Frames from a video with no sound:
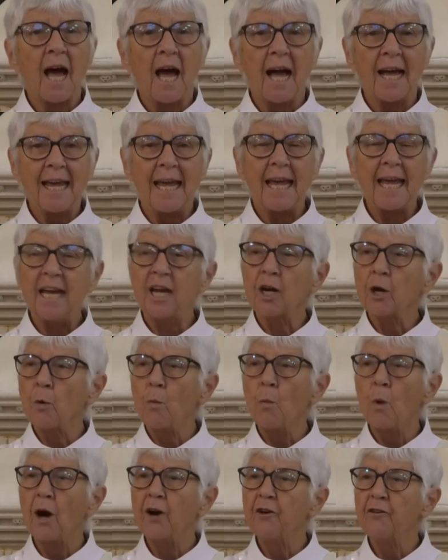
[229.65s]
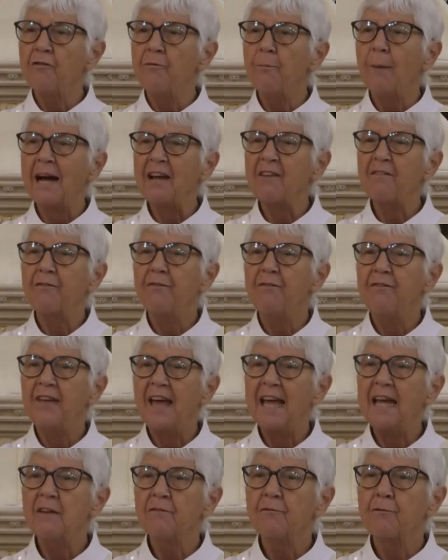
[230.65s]
I hear one of my
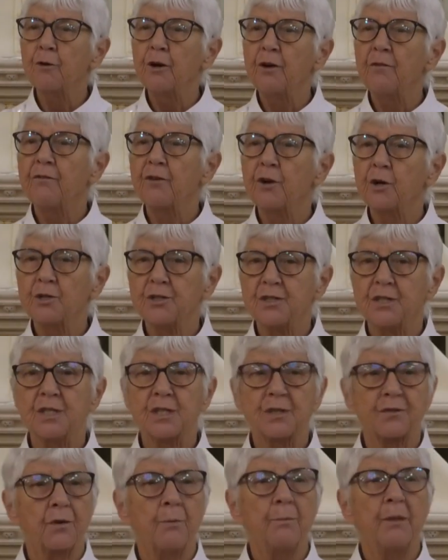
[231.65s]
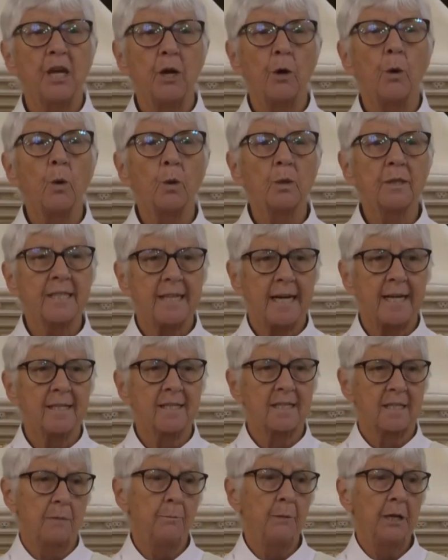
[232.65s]
favorite verses from the Old
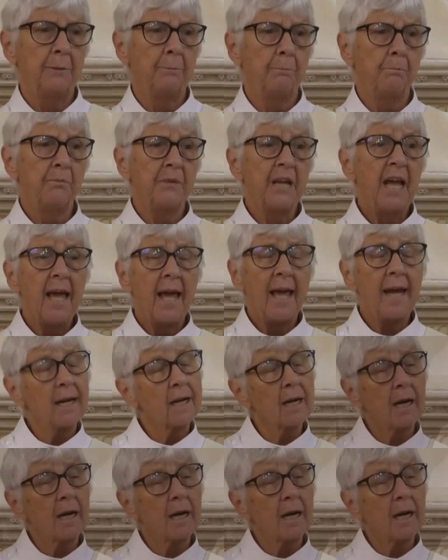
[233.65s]
Testament, and it